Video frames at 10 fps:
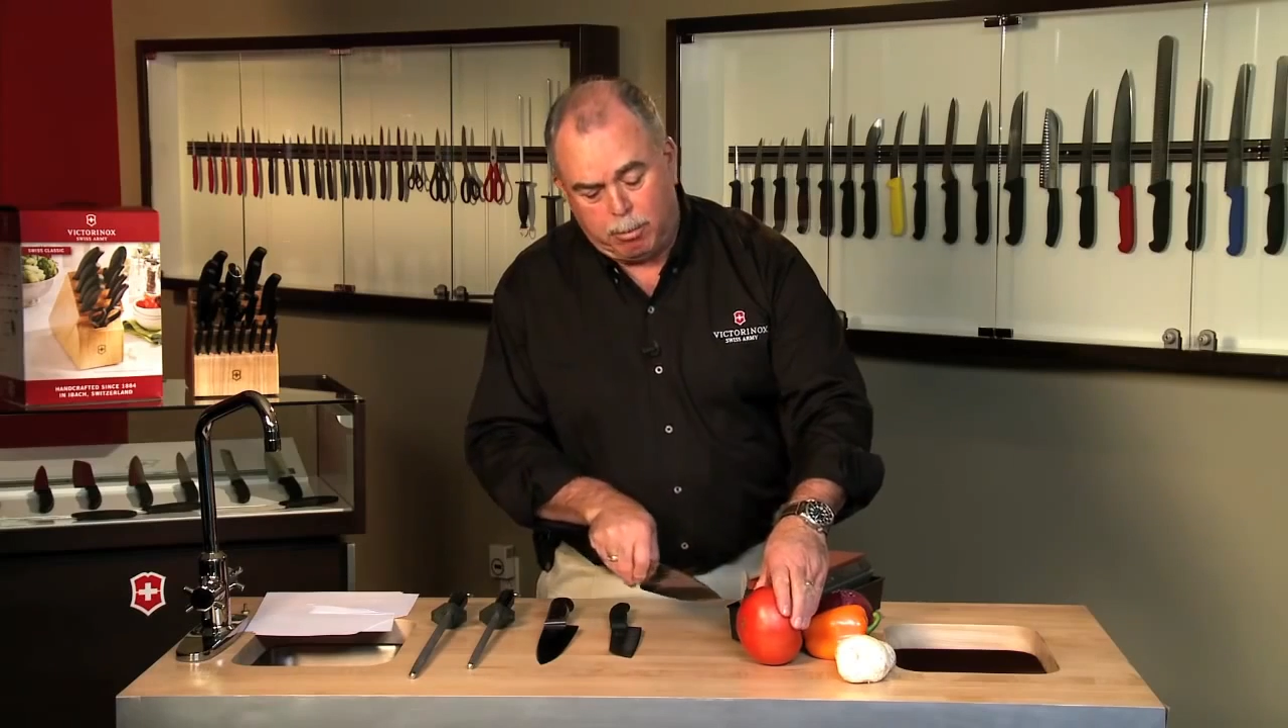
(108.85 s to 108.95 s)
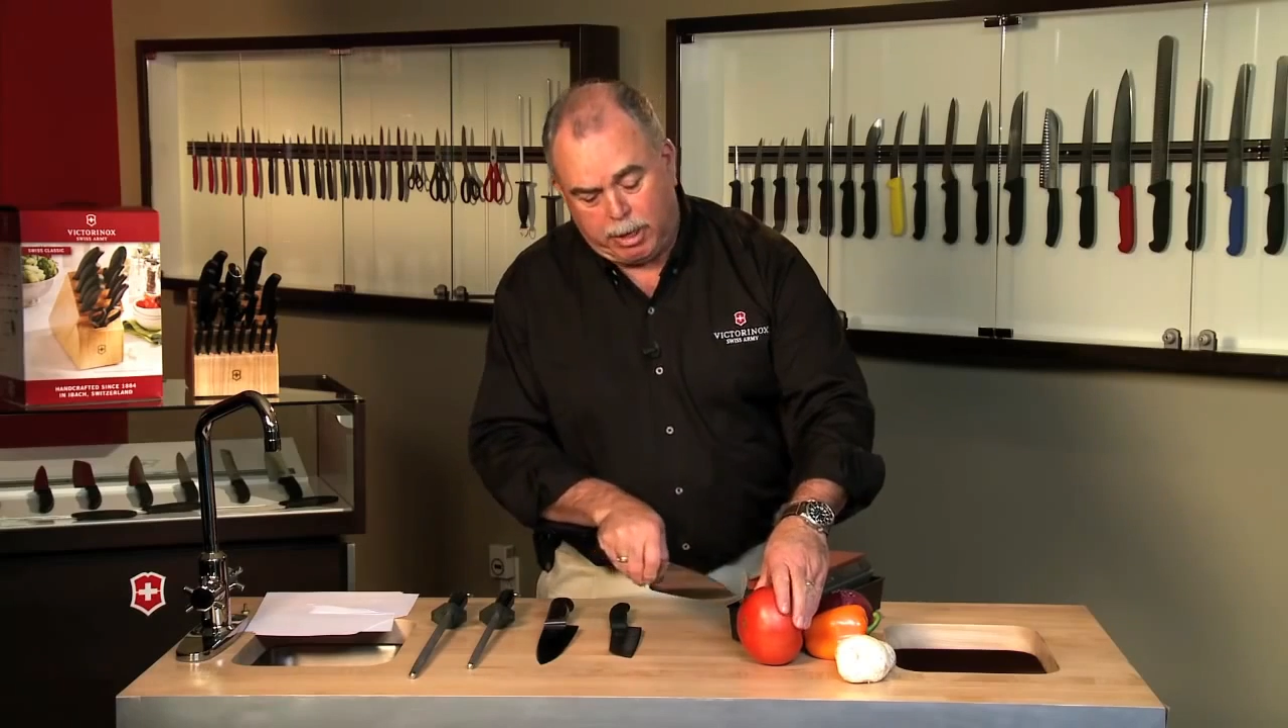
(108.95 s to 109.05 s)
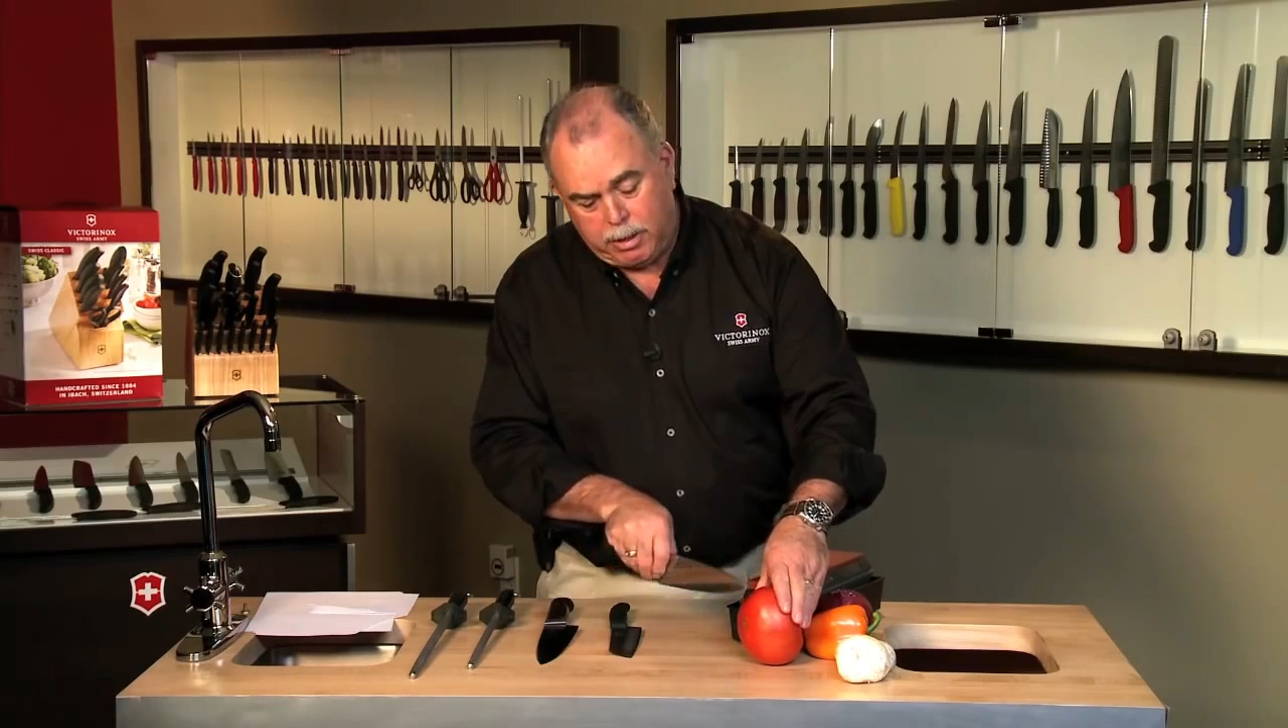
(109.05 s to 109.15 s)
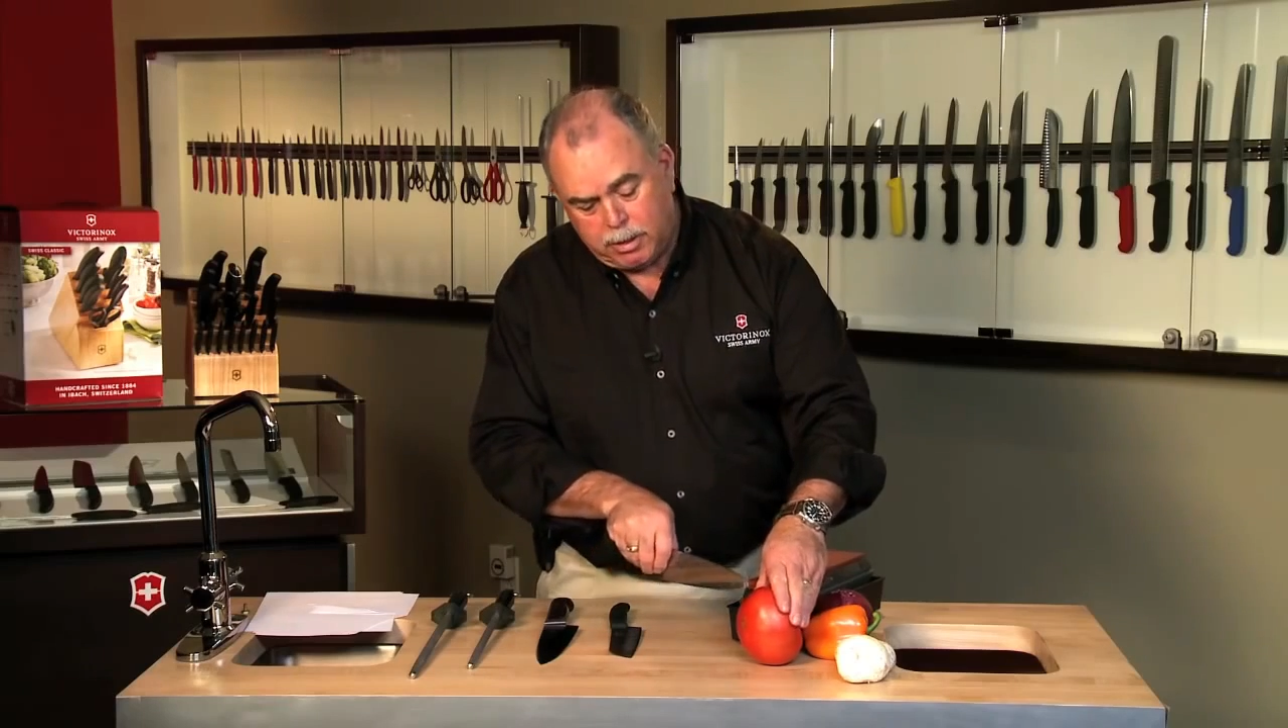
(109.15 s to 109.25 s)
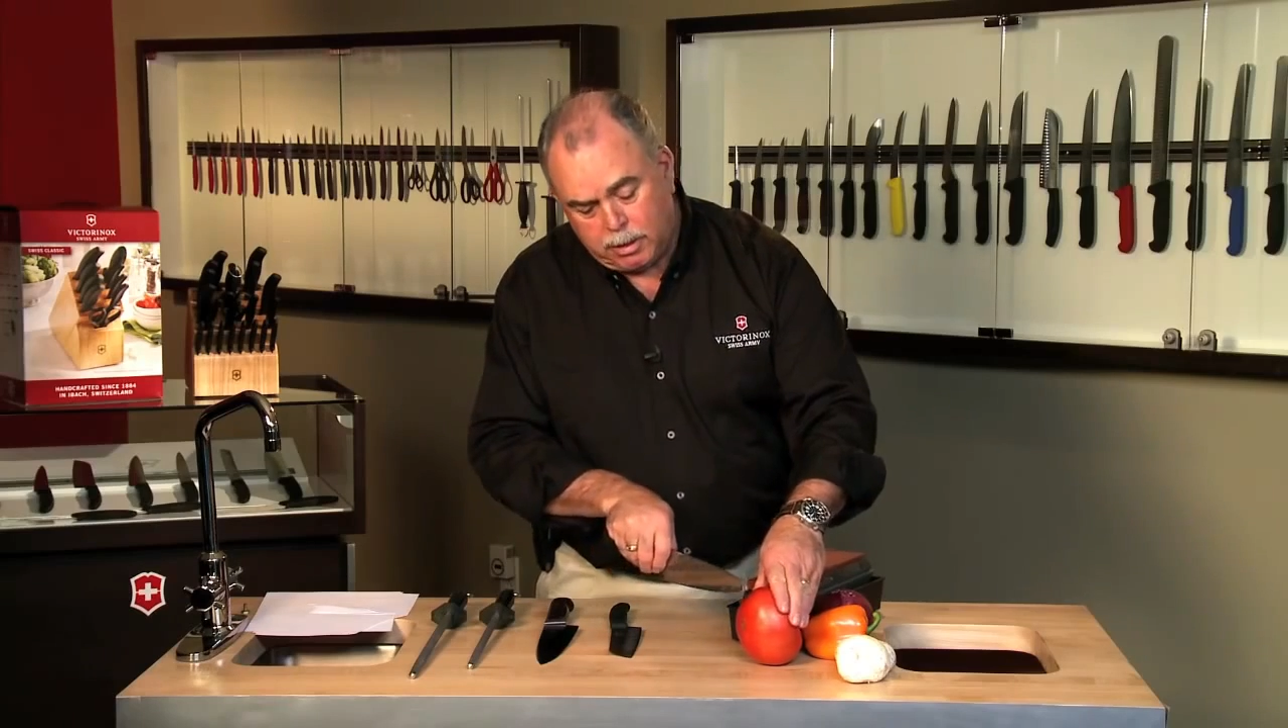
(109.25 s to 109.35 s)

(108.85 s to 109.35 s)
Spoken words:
meat,